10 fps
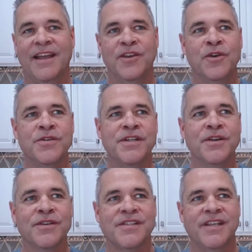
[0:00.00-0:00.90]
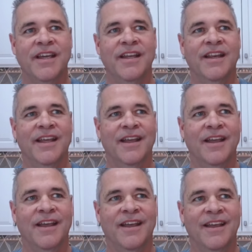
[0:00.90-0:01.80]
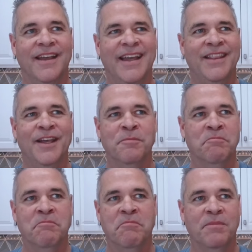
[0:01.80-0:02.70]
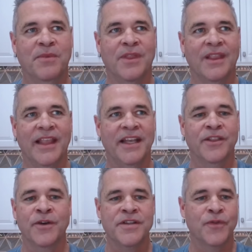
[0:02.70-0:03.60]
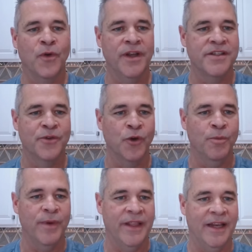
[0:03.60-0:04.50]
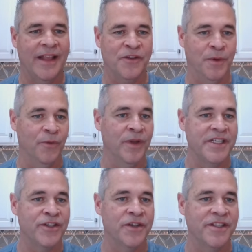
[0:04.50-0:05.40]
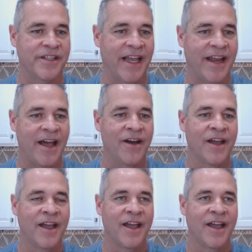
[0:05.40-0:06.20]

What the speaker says: Yeah, usually you'll see it in the late 30s, 40s group, and then that's when it really starts to stand out.